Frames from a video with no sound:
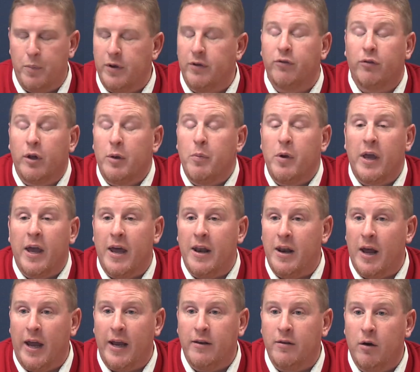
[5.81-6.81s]
be sleeping
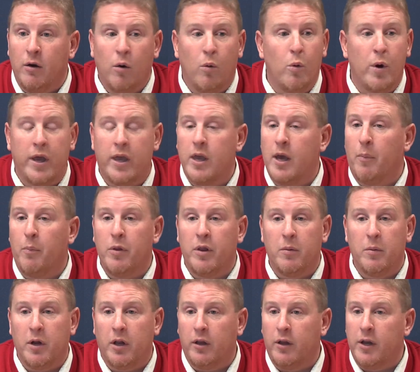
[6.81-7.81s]
at night, wake you up in
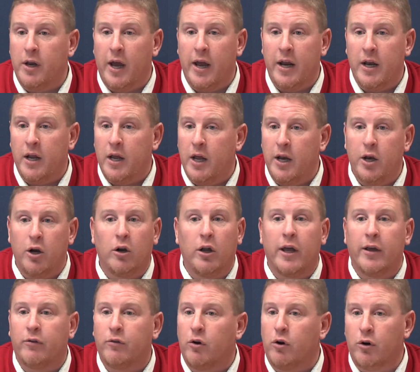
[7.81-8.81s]
the middle of the night, and your
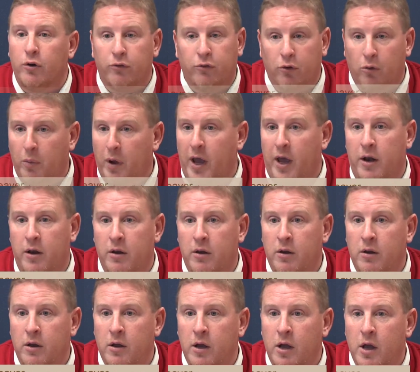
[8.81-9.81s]
legs would hurt so bad.
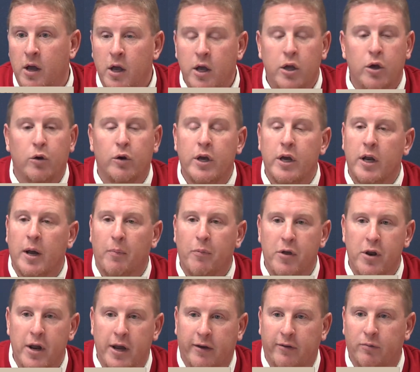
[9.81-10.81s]
You'd get
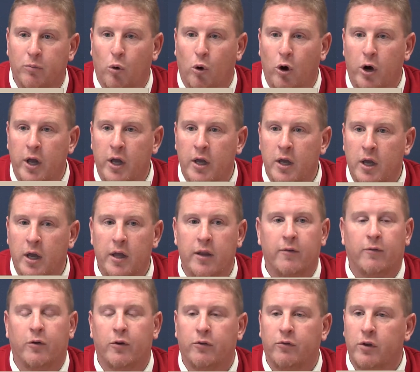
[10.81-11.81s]
up the next morning,
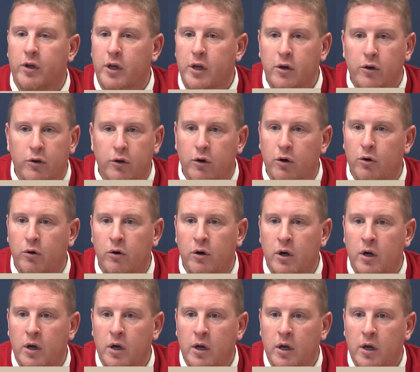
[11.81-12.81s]
and the first thing you'd do
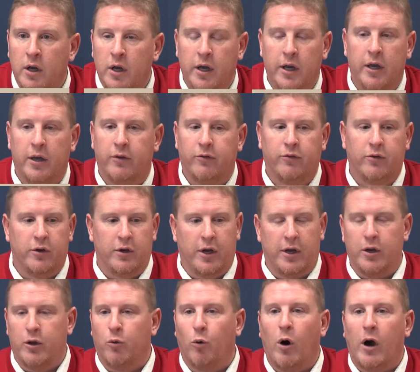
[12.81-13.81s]
is
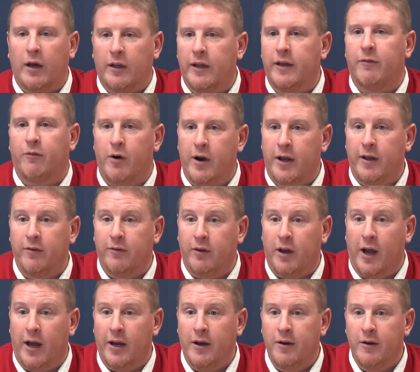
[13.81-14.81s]
you'd walk like
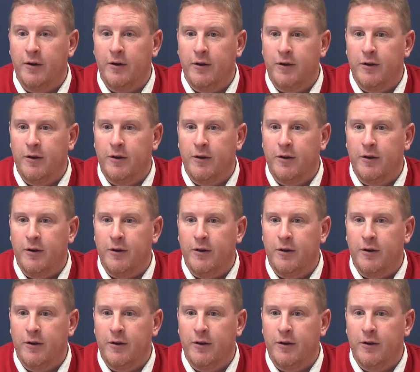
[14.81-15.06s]
Frankenstein.